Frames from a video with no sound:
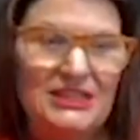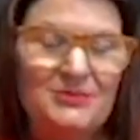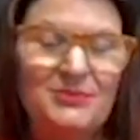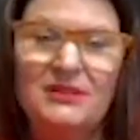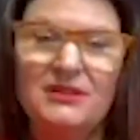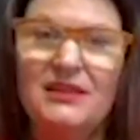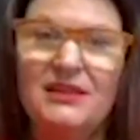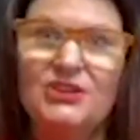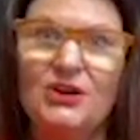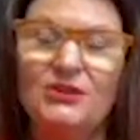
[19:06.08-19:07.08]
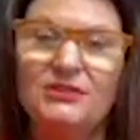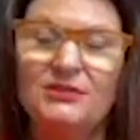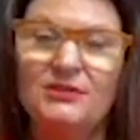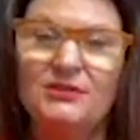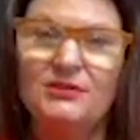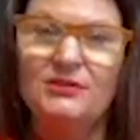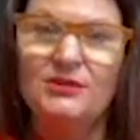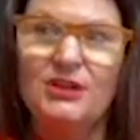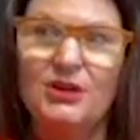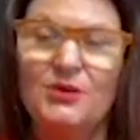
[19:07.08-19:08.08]
typically they start,
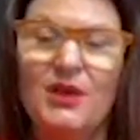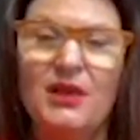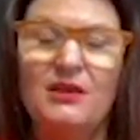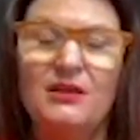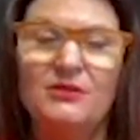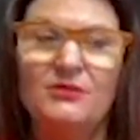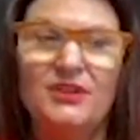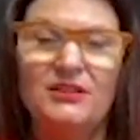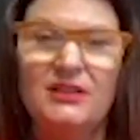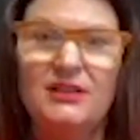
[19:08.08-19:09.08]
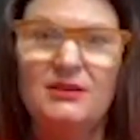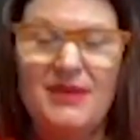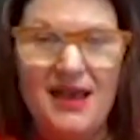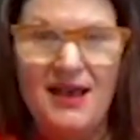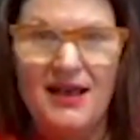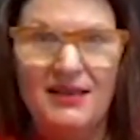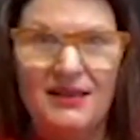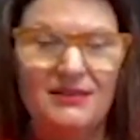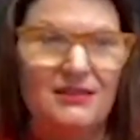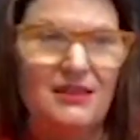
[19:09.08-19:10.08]
you know, feeling bad.
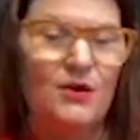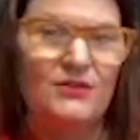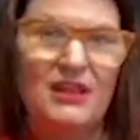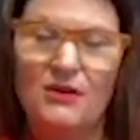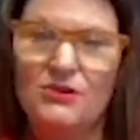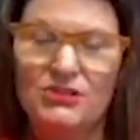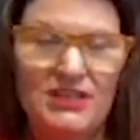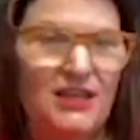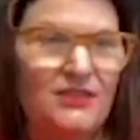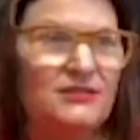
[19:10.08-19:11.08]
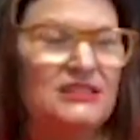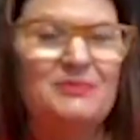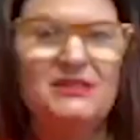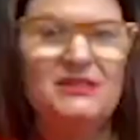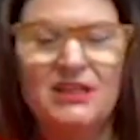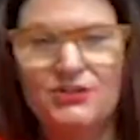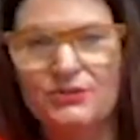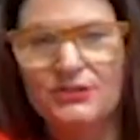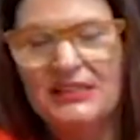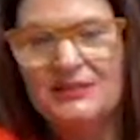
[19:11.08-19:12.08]
They don't understand, the sleeping
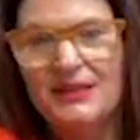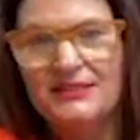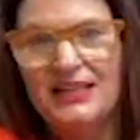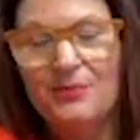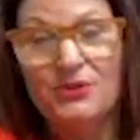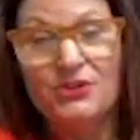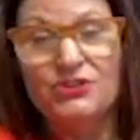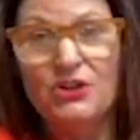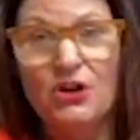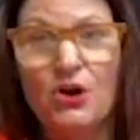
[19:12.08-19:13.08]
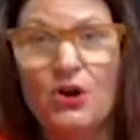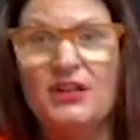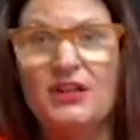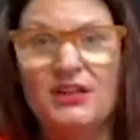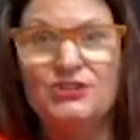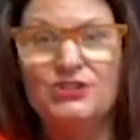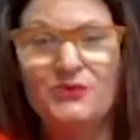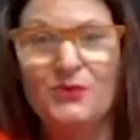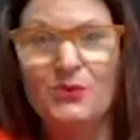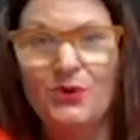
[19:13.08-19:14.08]
schedule gets messed up, which is already an issue
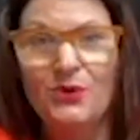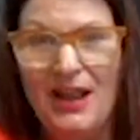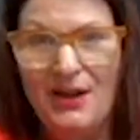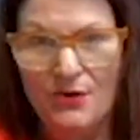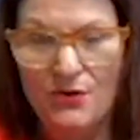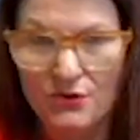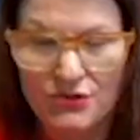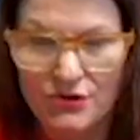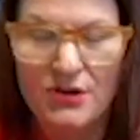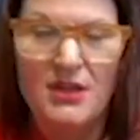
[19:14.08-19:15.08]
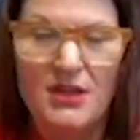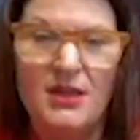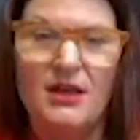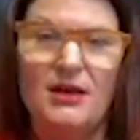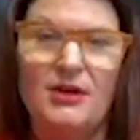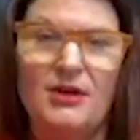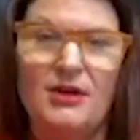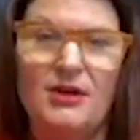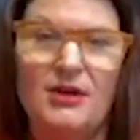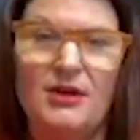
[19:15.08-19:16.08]
for agriculture.
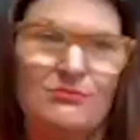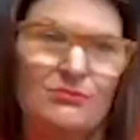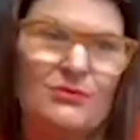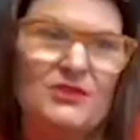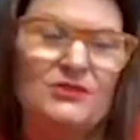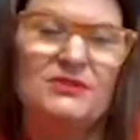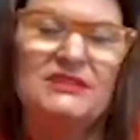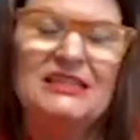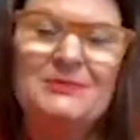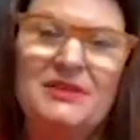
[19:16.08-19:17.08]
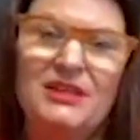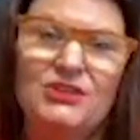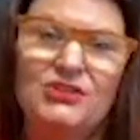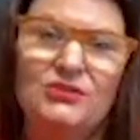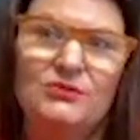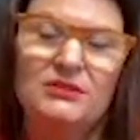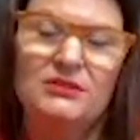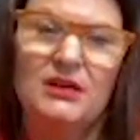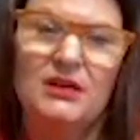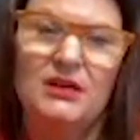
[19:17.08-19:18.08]
Um, so sleeping
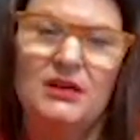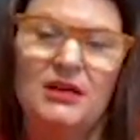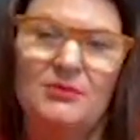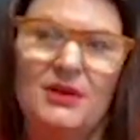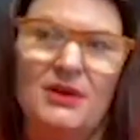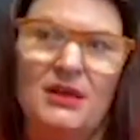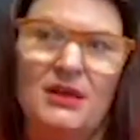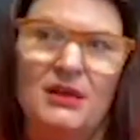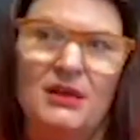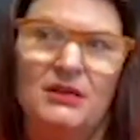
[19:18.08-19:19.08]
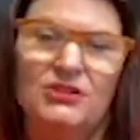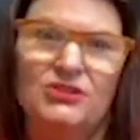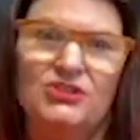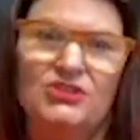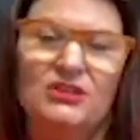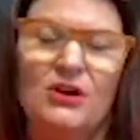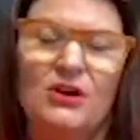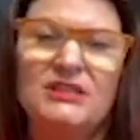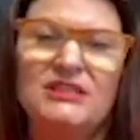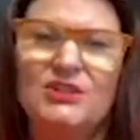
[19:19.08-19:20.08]
issues, um, just
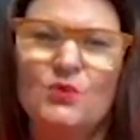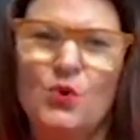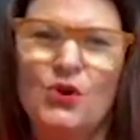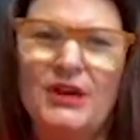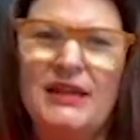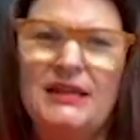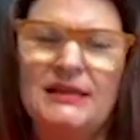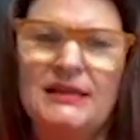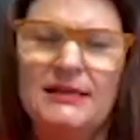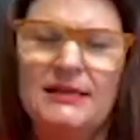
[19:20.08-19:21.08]
constant worrying,